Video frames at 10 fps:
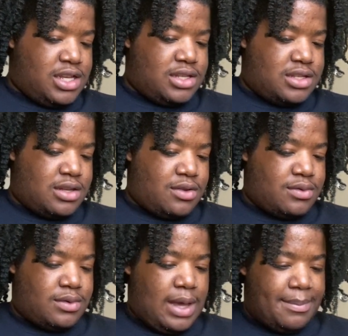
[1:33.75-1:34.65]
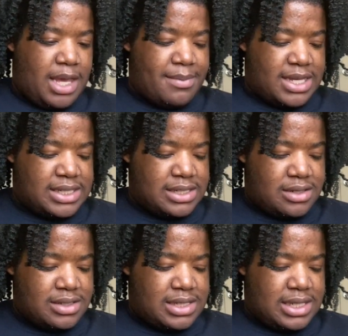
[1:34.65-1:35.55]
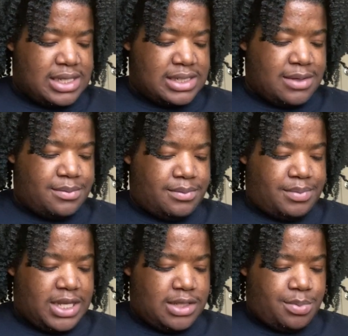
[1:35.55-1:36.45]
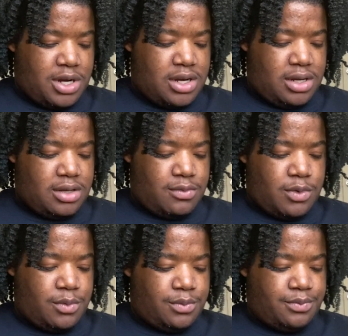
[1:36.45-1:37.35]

So me and my sisters did this in Pittsburgh when we